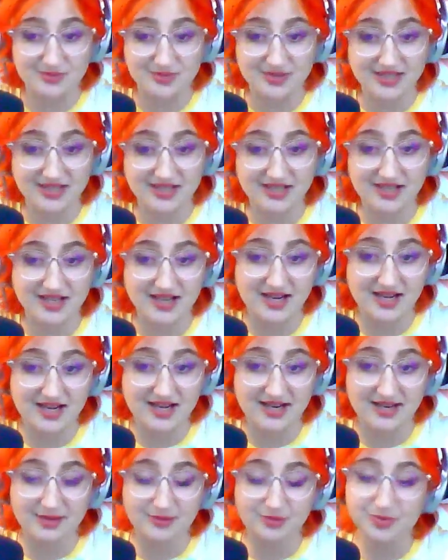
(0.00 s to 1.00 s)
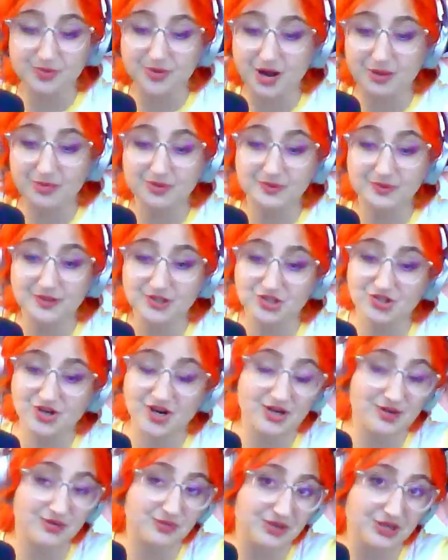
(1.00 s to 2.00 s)
Like, I will probably try
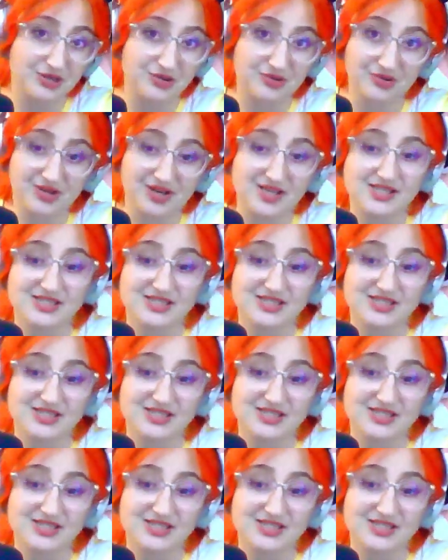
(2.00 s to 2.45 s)
to recreate